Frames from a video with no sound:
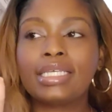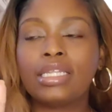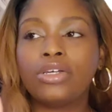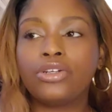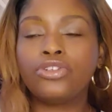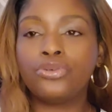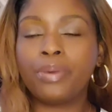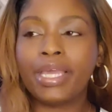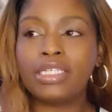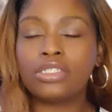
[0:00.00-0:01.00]
and learning new
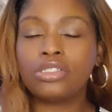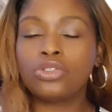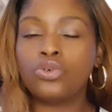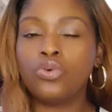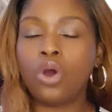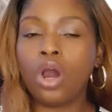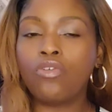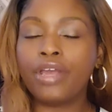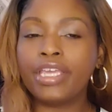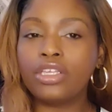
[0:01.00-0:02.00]
patients who are
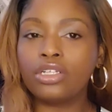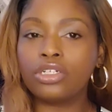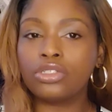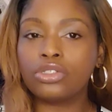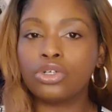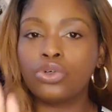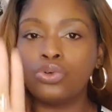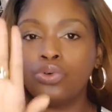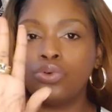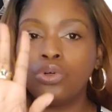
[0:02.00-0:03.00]
regulars,
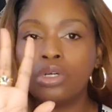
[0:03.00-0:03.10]
who